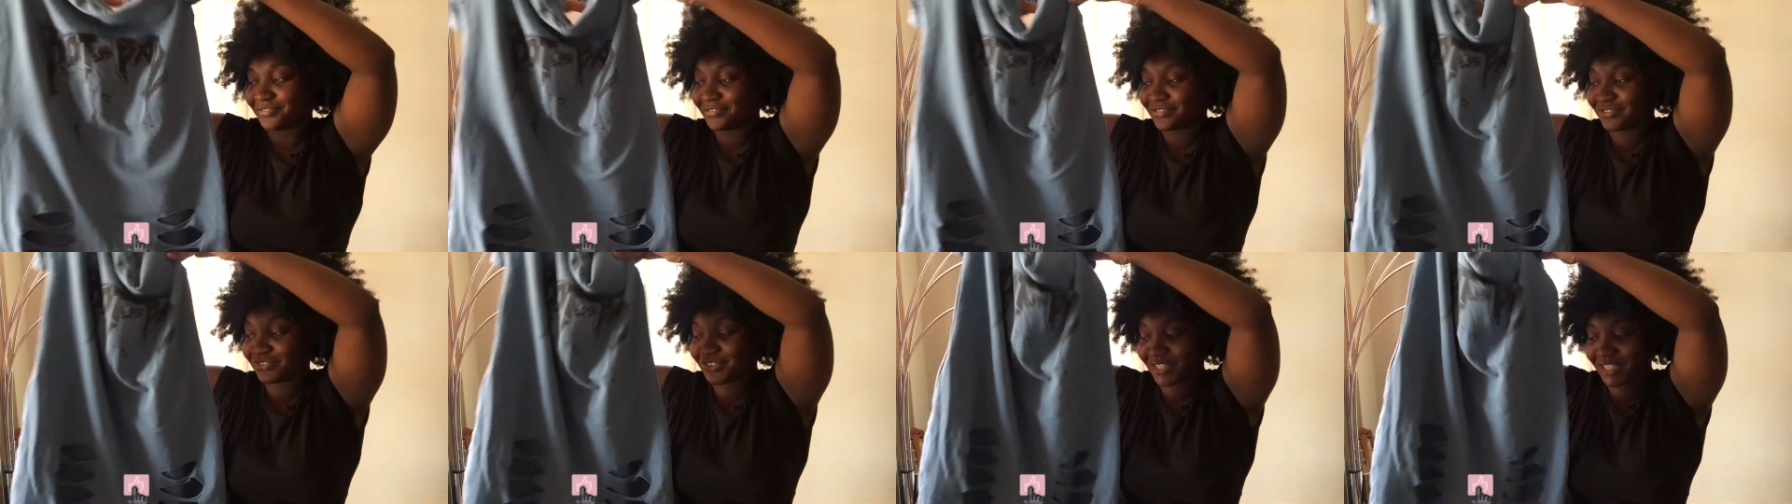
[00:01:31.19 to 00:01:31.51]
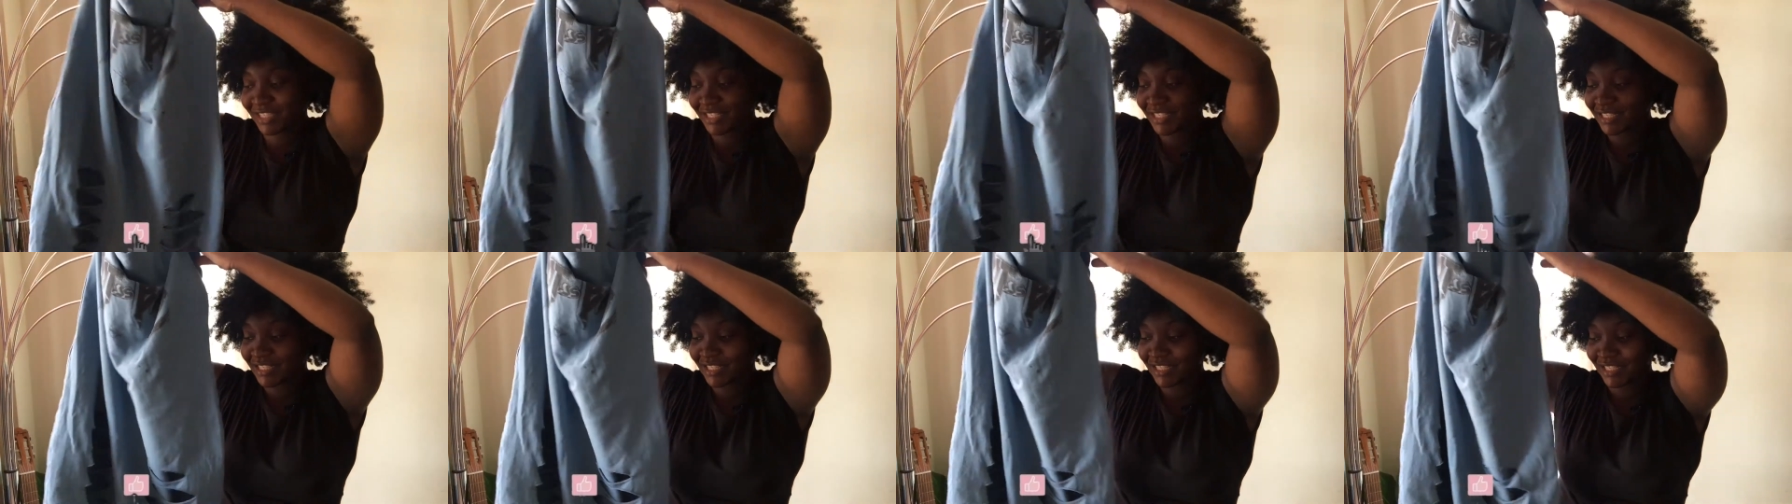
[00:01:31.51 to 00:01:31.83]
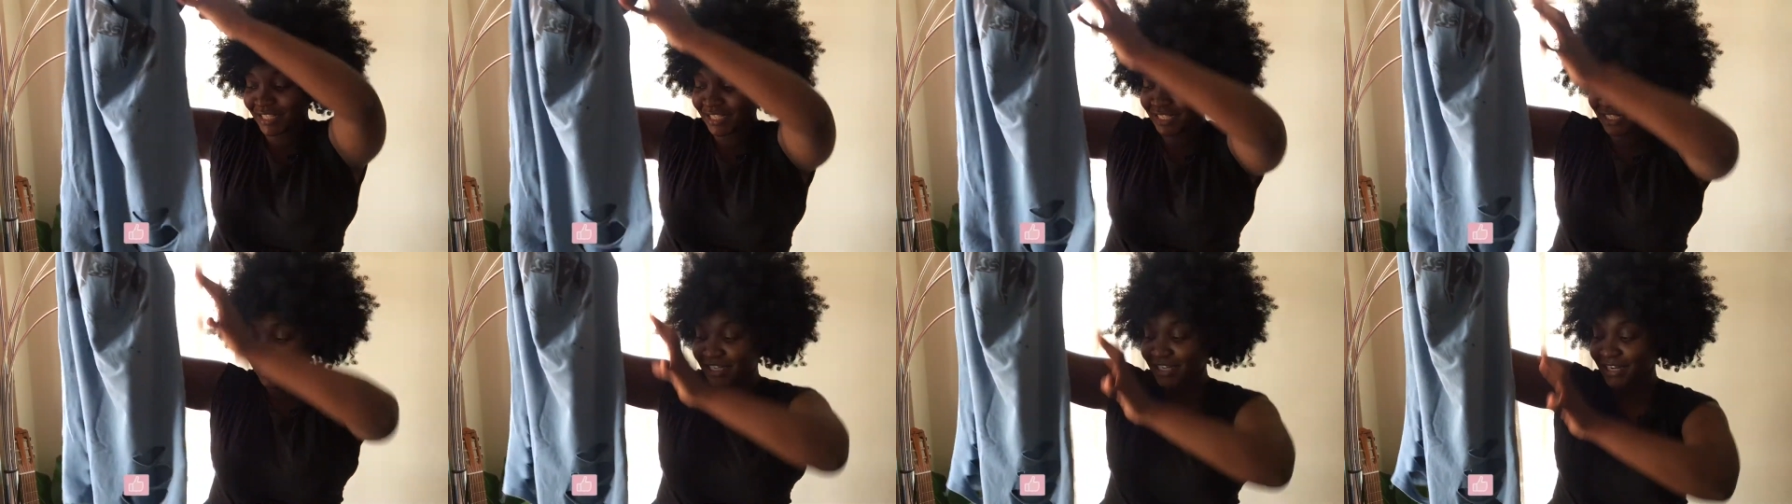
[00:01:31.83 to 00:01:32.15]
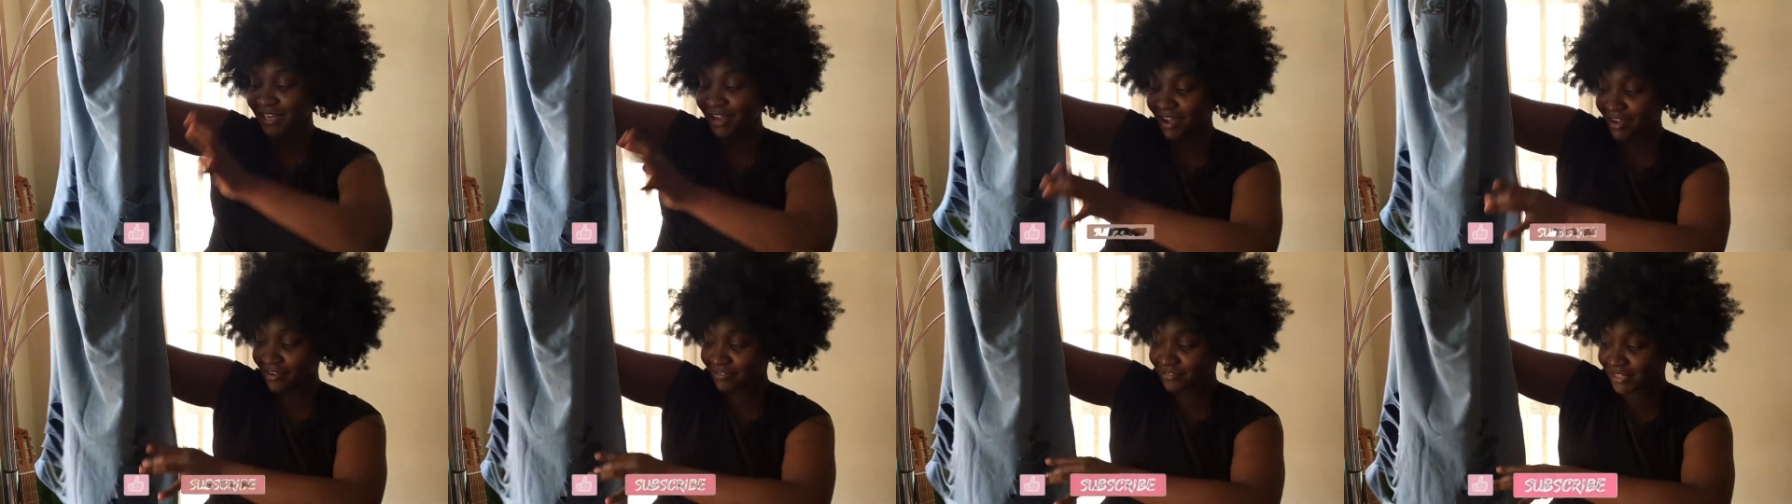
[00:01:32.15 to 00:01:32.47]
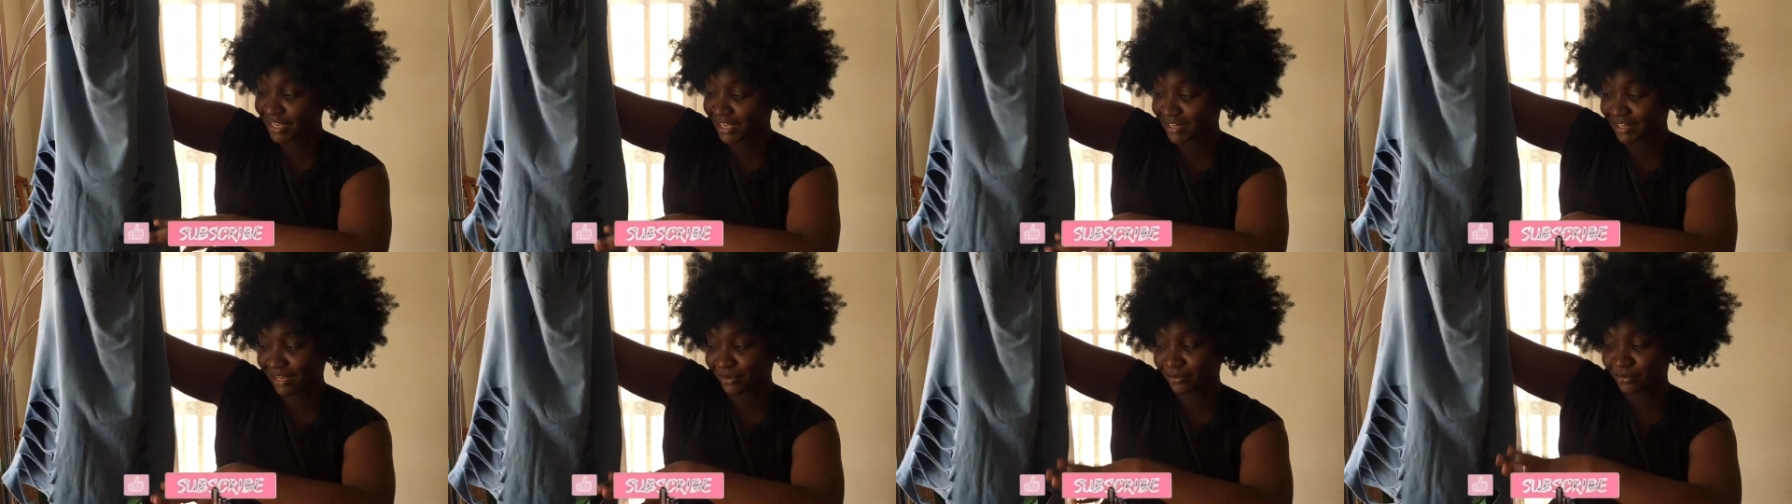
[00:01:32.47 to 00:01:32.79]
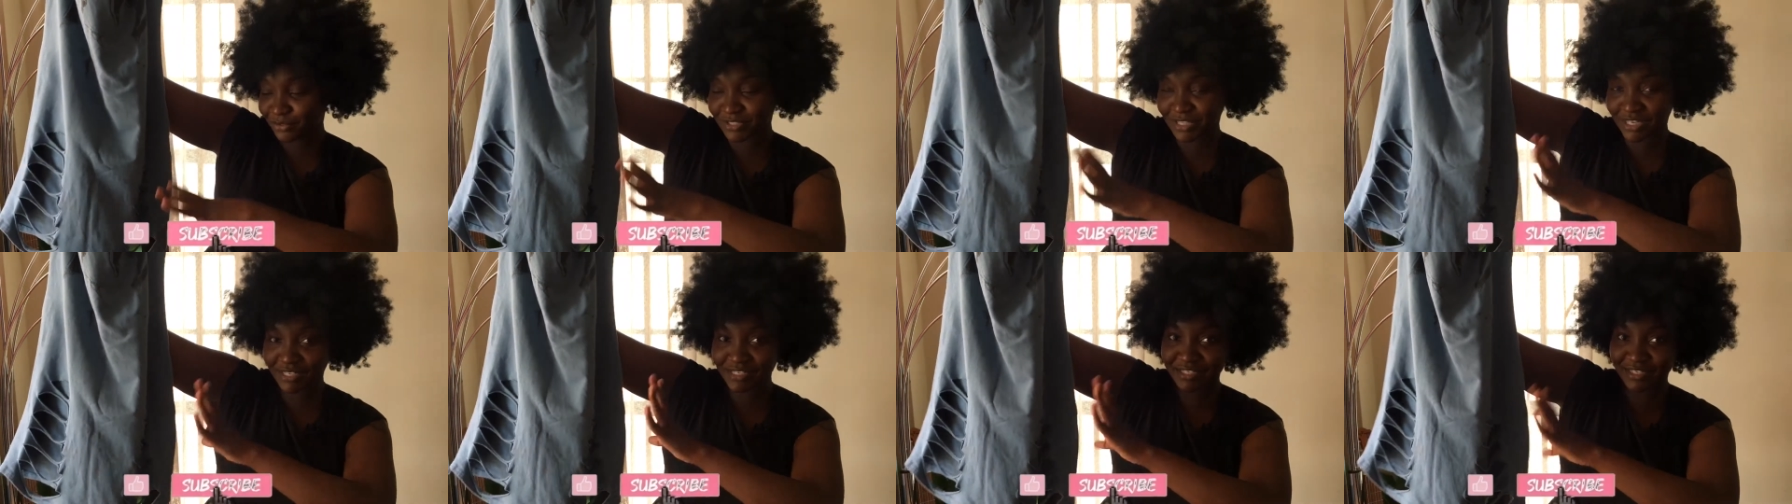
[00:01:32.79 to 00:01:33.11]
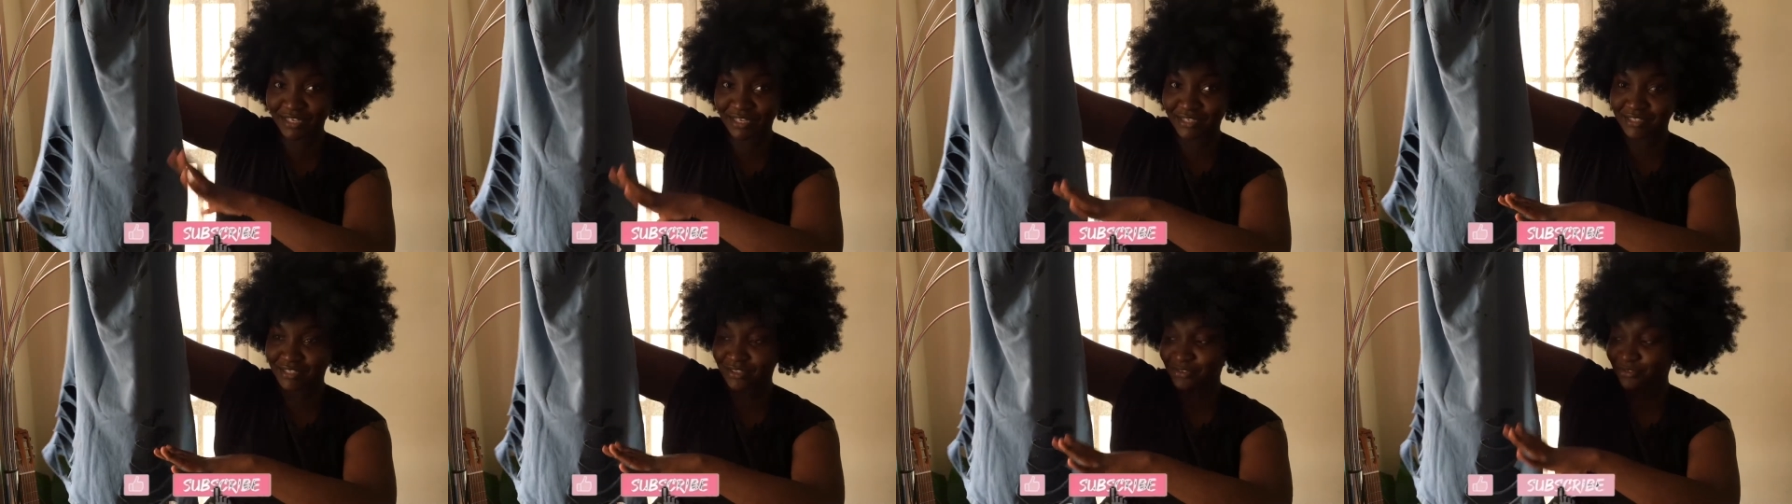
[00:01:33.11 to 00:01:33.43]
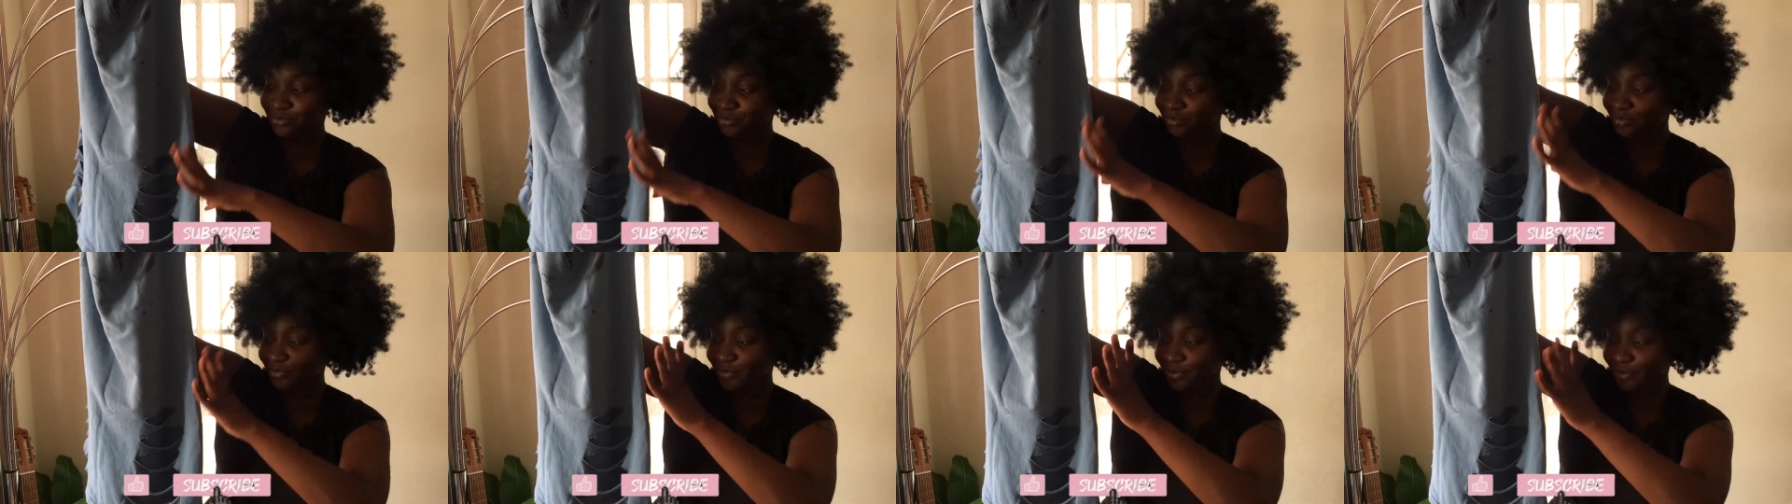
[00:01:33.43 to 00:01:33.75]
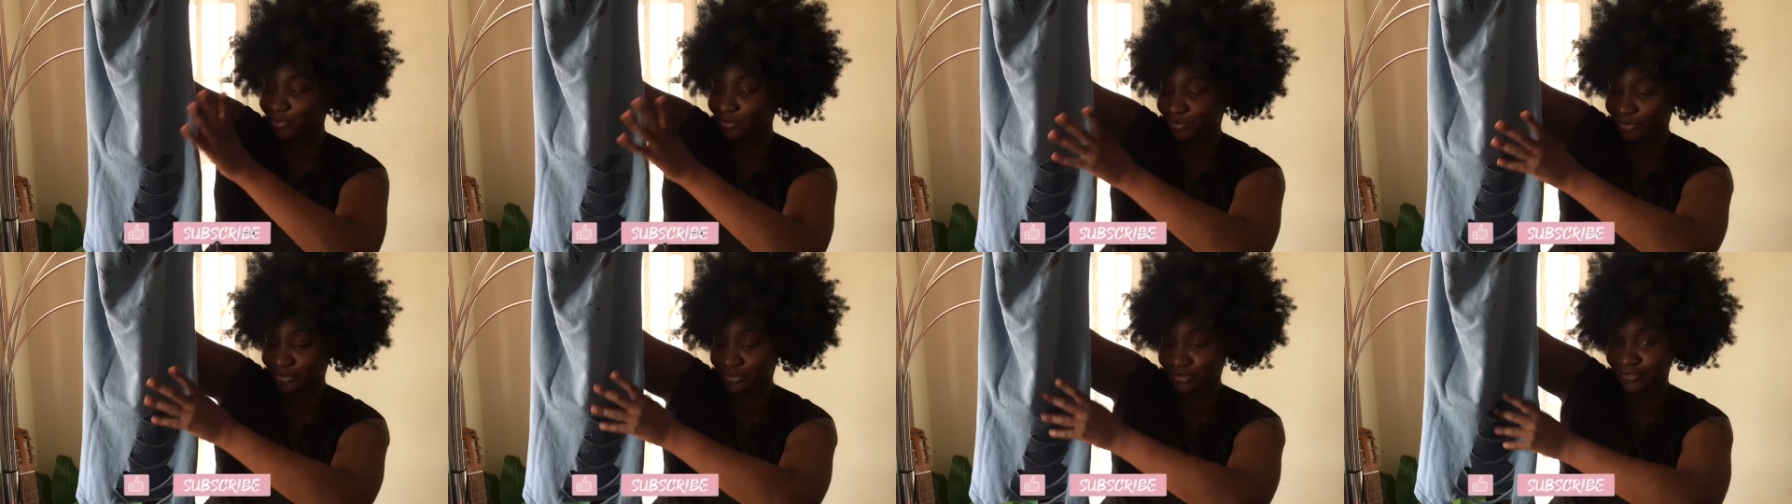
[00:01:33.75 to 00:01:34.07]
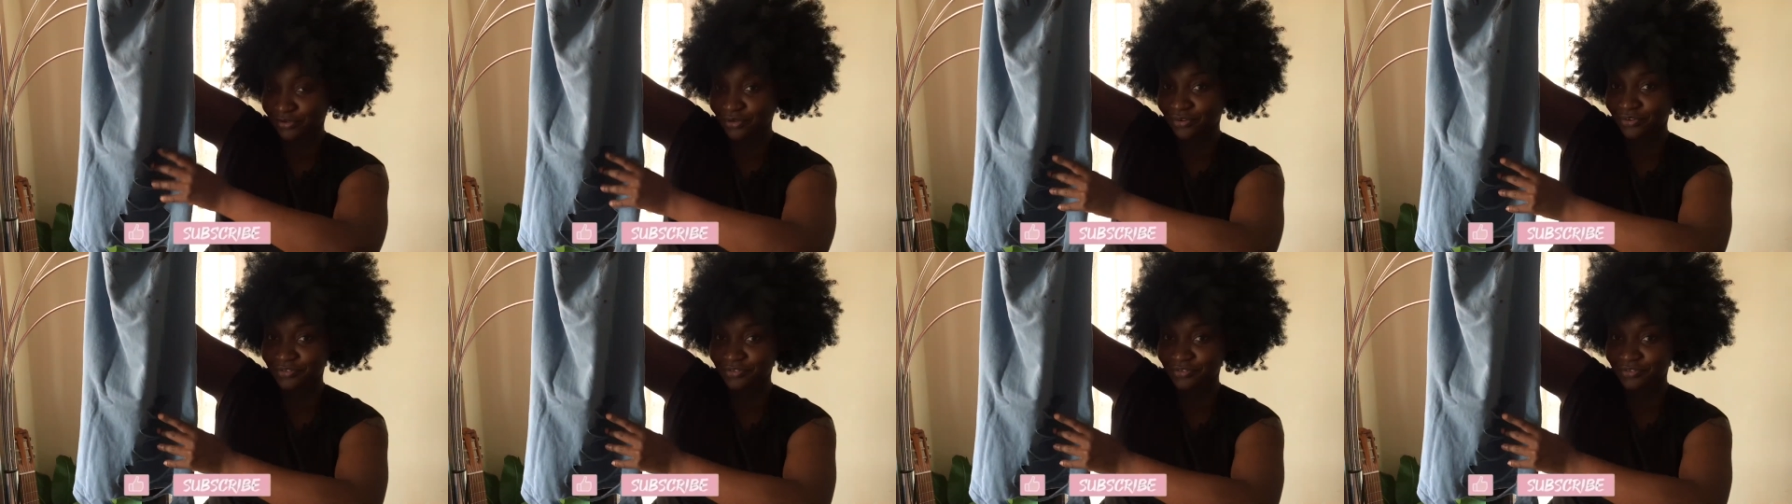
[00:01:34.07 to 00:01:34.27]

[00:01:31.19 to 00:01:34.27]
really really loved, and I was attracted to because